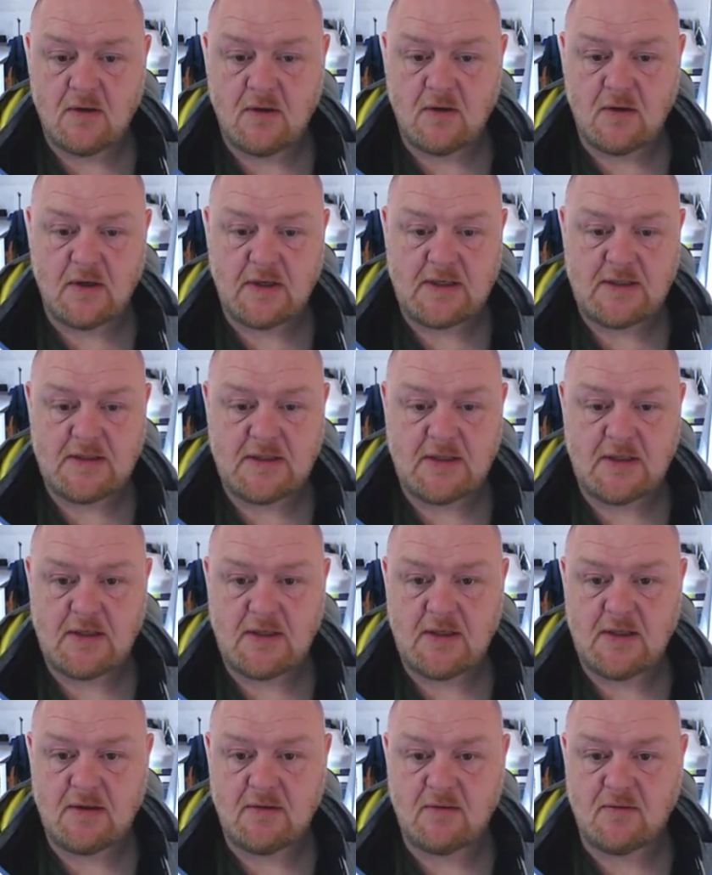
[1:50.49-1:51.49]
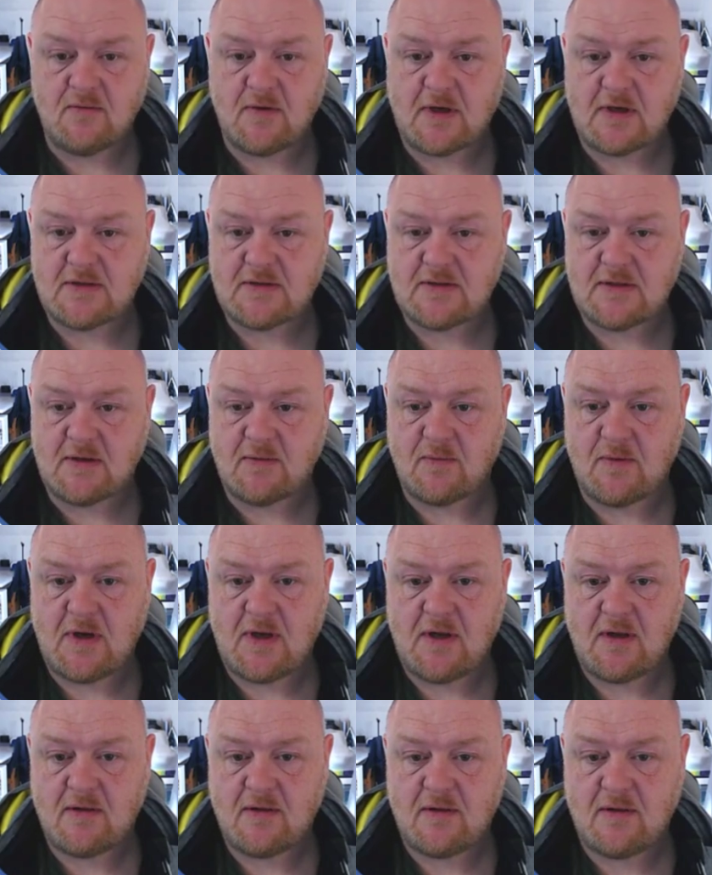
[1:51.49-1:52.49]
90, oh that's the
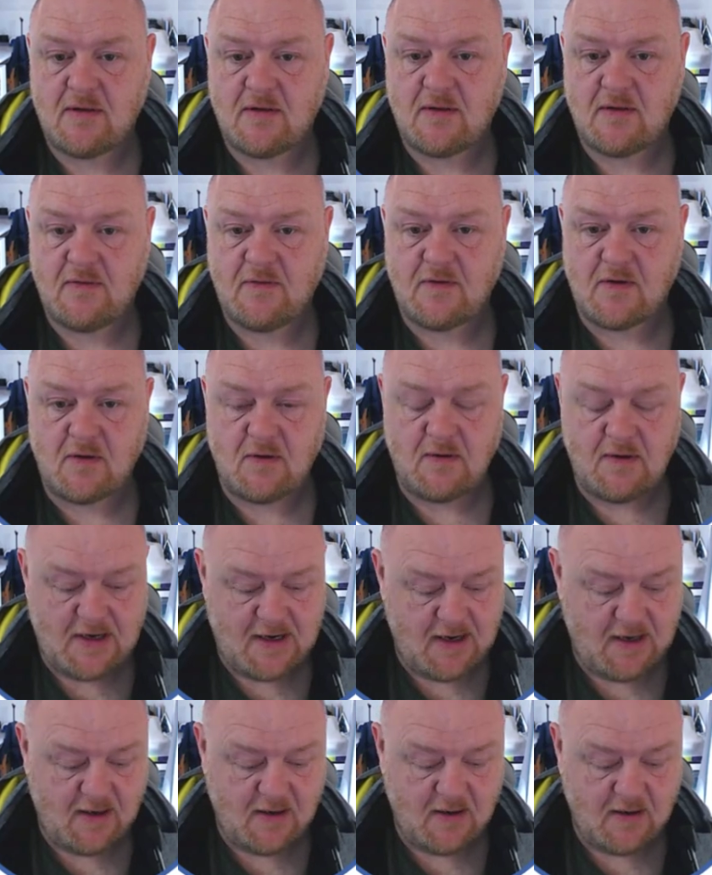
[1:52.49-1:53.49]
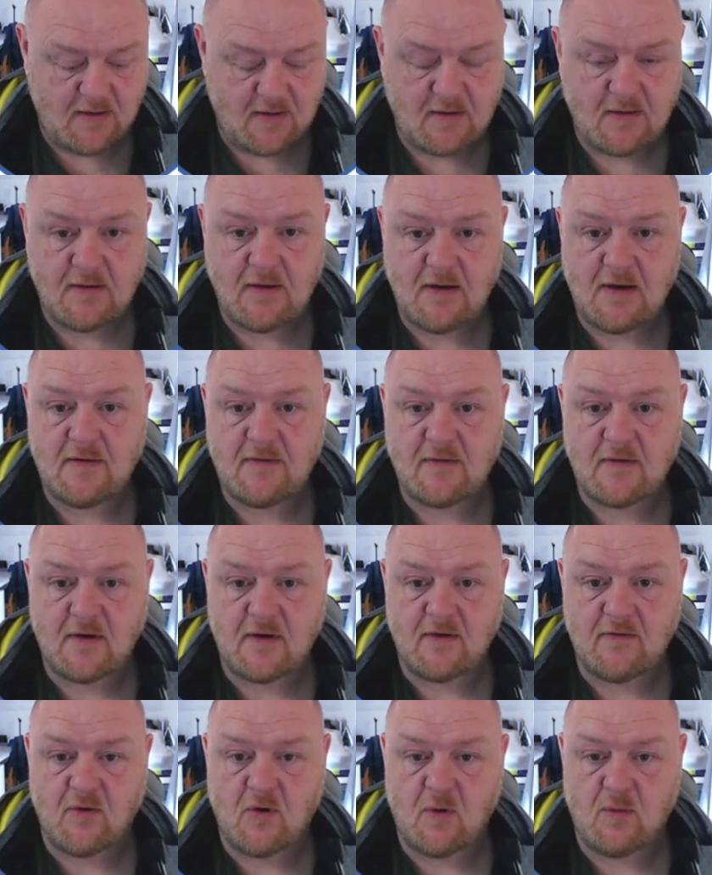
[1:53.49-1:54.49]
width, so length, let's
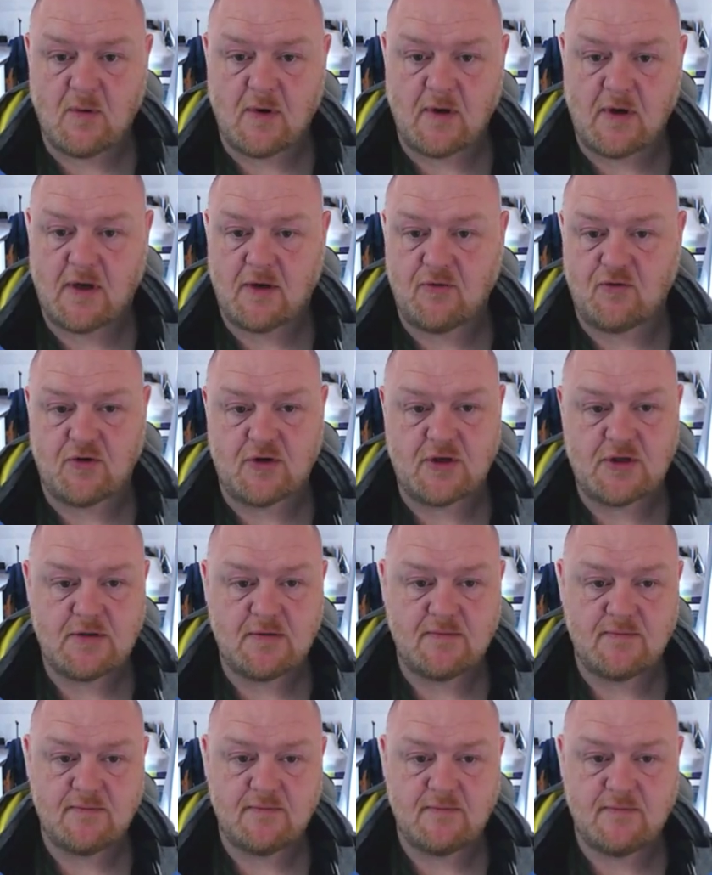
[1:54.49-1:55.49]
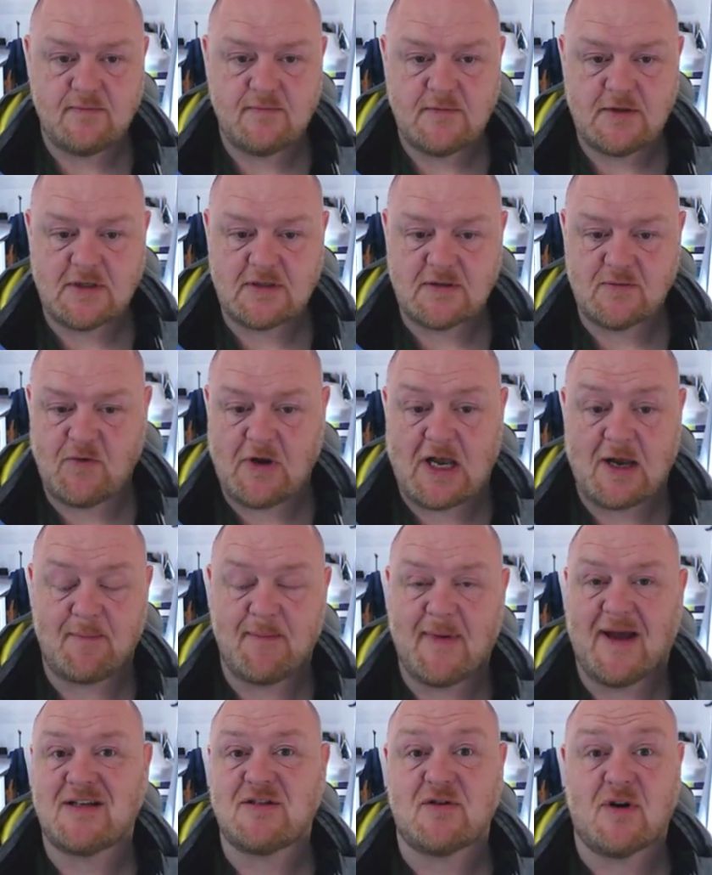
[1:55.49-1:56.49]
go for 100. Doesn't really
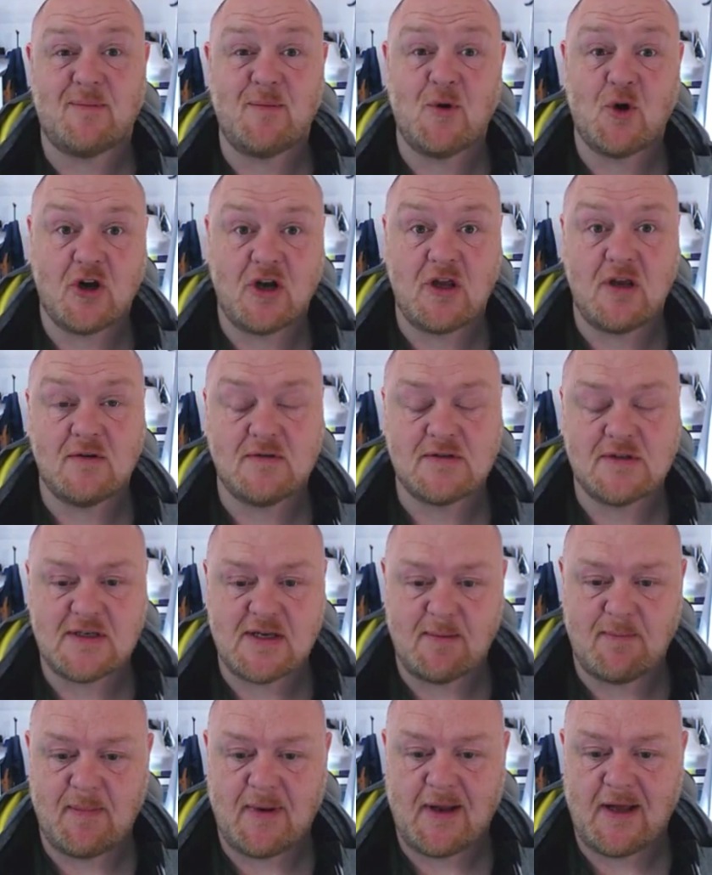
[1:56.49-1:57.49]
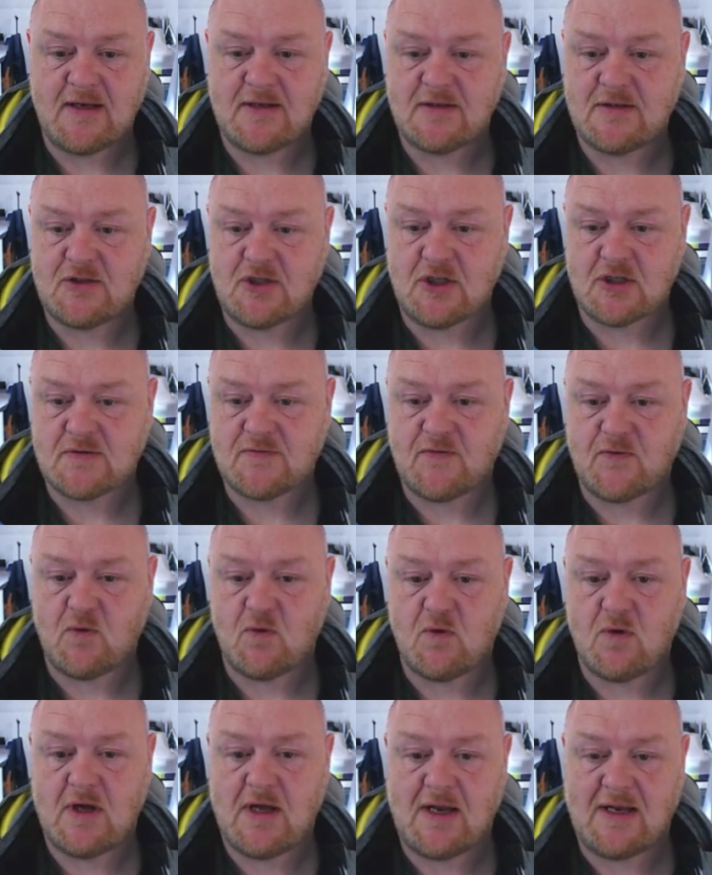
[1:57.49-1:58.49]
matter, I'm not going to use the template, it's just
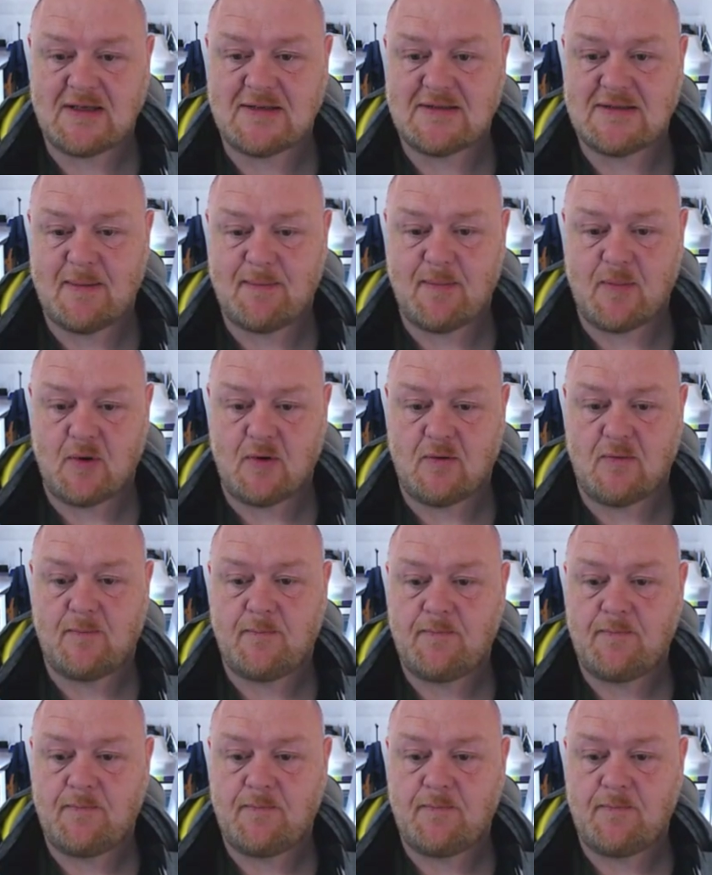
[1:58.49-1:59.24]
for an example.